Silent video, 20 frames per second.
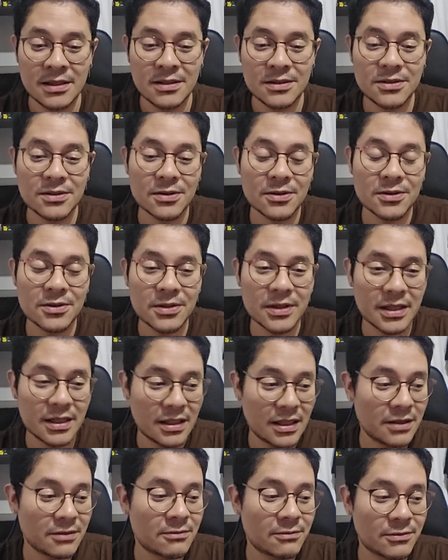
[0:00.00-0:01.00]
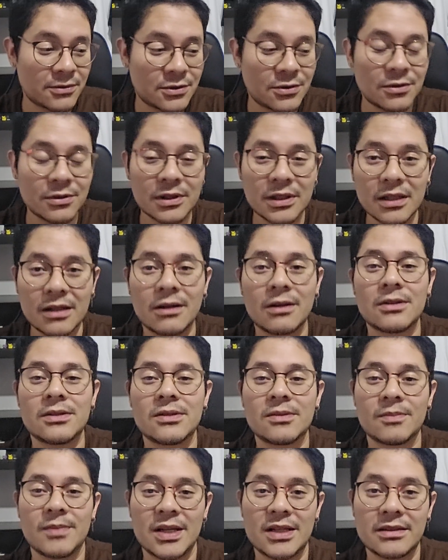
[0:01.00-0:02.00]
So you can like truly
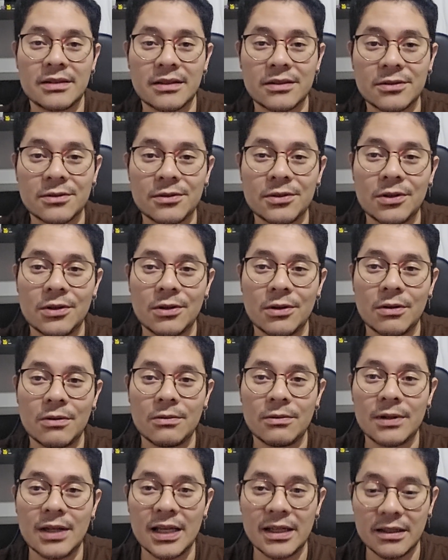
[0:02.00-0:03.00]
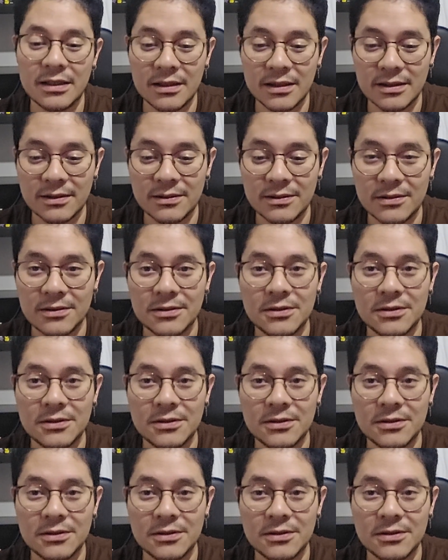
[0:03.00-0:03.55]
customize it to your own liking.